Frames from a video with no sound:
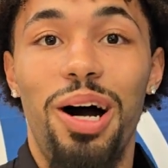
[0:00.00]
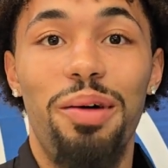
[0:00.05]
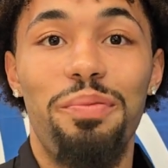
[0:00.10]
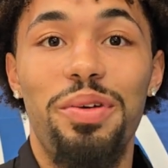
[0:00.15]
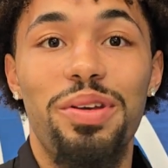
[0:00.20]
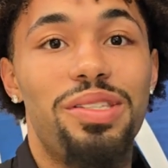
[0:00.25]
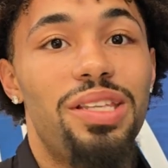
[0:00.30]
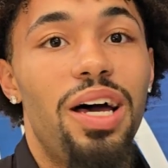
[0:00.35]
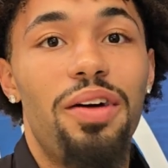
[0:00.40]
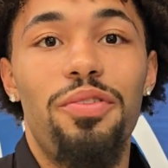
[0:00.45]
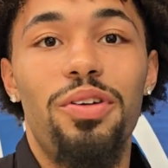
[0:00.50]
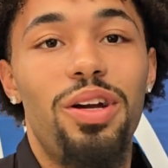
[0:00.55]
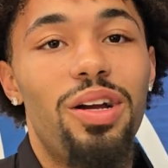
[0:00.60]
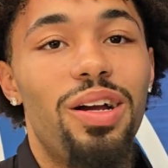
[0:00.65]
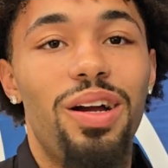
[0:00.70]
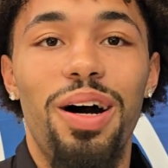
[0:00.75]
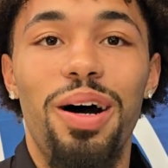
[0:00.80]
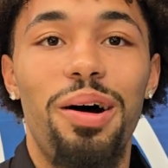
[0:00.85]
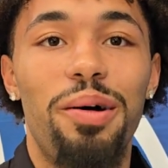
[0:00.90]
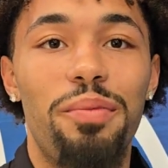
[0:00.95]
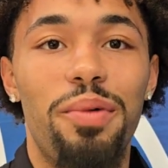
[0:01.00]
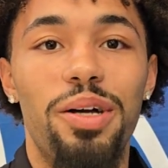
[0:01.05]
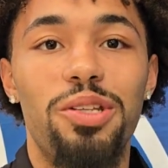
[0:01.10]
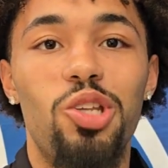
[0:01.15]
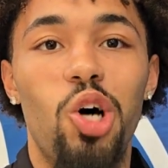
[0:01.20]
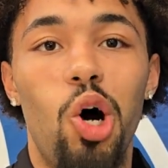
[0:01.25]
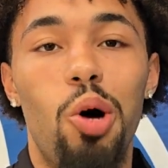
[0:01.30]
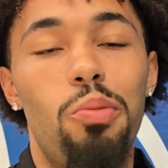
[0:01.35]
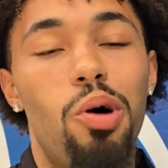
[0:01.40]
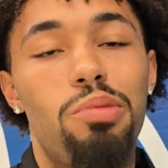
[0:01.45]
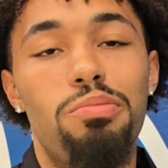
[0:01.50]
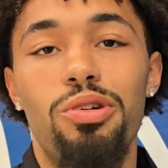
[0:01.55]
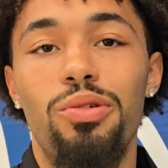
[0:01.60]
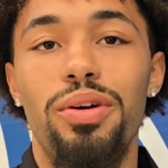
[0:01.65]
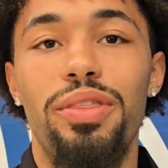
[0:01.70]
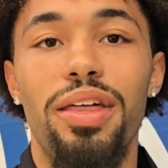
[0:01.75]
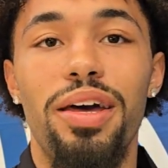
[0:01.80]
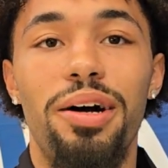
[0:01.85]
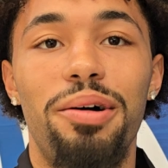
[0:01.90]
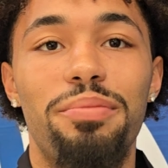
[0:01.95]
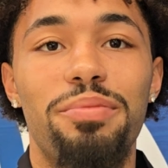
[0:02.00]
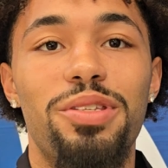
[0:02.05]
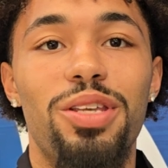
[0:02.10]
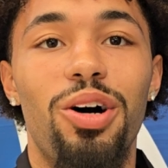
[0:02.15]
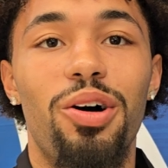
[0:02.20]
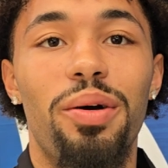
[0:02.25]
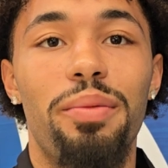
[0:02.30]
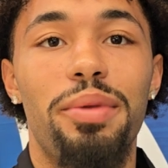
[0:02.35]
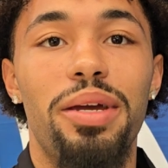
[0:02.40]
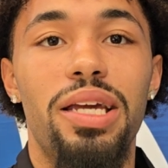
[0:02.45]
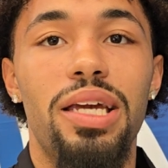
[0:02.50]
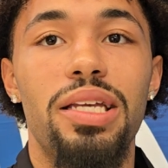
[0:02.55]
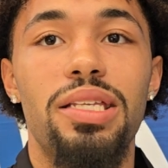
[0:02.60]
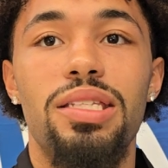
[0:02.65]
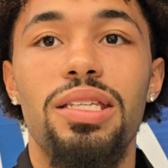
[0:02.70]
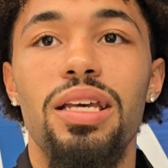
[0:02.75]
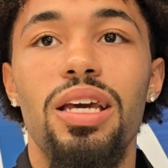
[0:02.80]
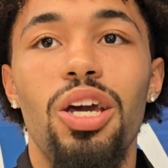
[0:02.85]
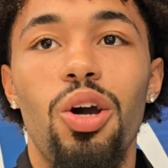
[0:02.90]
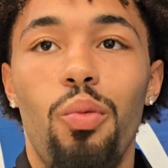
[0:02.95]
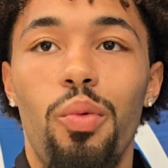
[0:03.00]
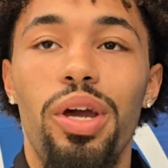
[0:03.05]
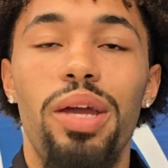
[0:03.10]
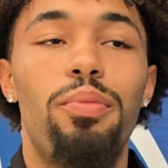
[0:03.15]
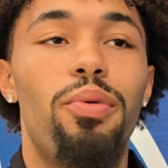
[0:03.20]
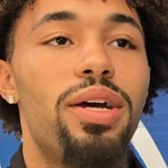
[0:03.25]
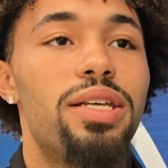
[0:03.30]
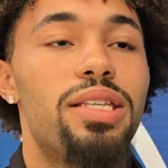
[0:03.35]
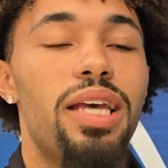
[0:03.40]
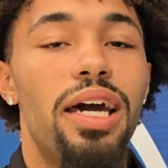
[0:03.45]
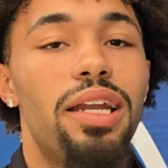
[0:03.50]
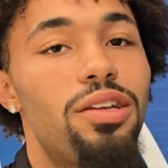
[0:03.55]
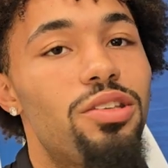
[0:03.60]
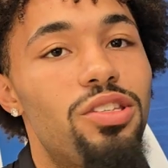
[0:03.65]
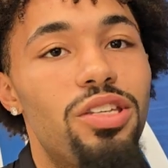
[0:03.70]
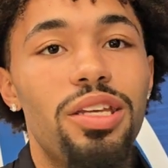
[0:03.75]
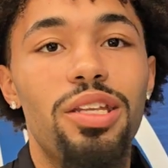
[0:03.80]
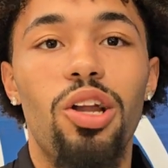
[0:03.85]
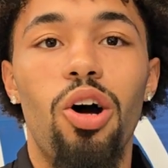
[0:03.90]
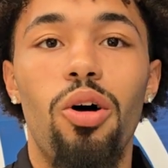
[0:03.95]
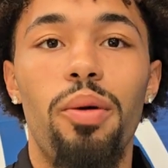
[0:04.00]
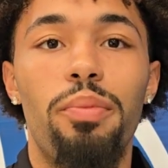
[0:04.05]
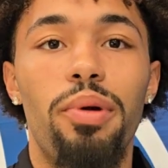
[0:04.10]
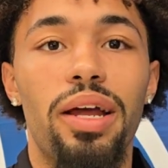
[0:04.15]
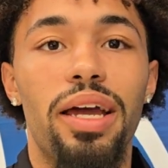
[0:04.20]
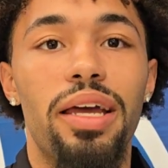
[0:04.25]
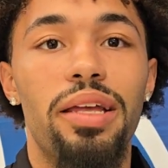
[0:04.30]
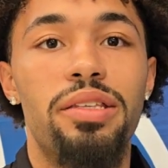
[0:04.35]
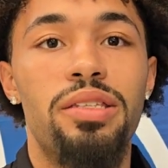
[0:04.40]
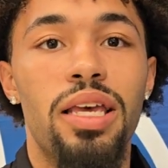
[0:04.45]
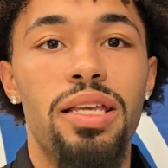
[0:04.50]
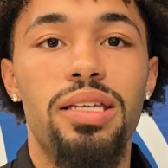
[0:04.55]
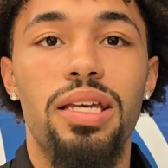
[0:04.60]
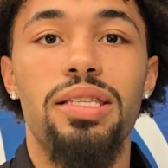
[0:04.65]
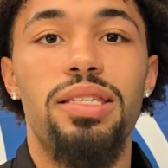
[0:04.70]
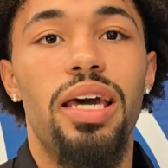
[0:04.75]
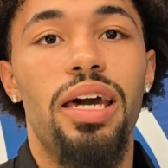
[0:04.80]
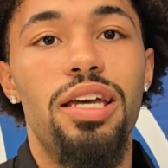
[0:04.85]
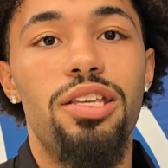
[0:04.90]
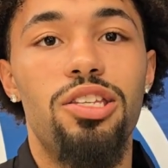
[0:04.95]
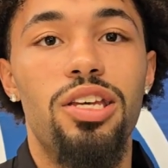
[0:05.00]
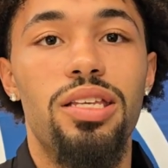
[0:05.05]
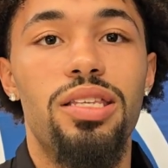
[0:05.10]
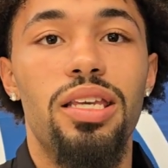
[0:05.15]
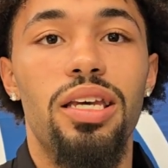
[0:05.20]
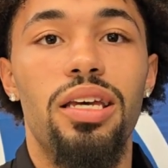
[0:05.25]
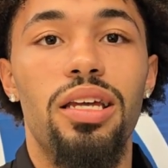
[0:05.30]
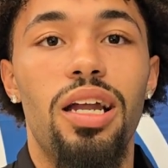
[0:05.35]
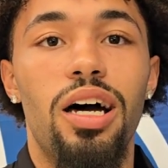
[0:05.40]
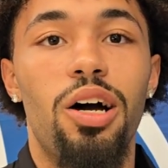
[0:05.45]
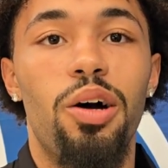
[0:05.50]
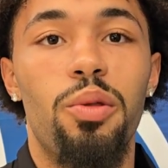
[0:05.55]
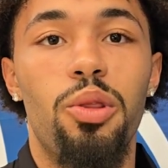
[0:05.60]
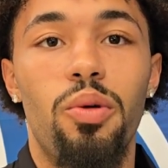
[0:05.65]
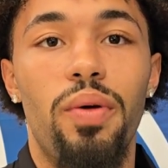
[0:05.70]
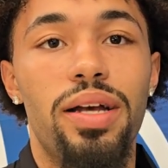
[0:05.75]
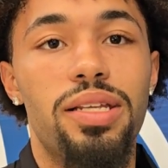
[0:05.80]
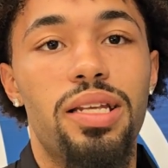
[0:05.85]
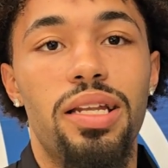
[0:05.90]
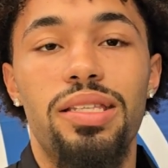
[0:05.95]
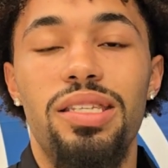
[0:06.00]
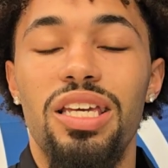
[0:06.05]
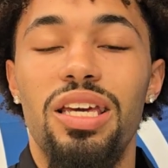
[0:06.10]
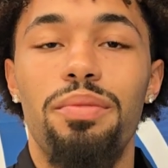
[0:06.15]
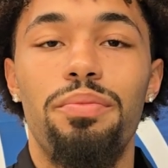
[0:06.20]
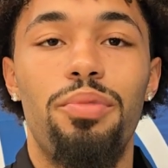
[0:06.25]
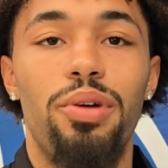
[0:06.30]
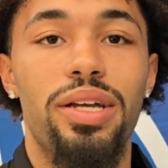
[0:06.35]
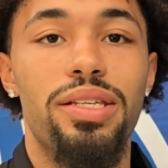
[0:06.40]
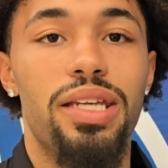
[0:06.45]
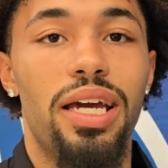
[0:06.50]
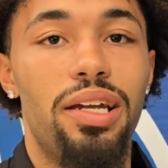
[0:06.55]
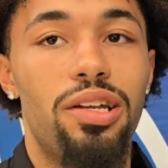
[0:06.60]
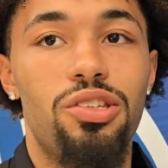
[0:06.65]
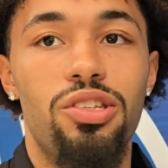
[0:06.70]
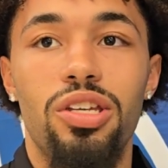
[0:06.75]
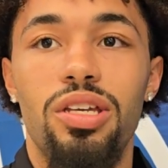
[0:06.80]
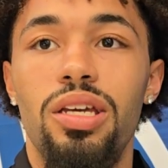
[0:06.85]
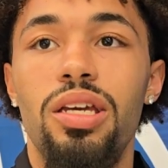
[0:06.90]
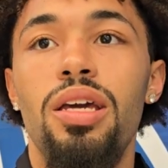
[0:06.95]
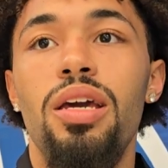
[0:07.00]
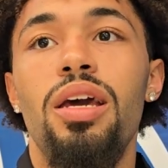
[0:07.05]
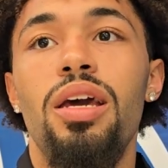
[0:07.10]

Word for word: Um, there's never um, a dull moment with him. So I mean, he's when he brings the energy, you know, it's, it's contagious. It, um, the rest of the team brings energy.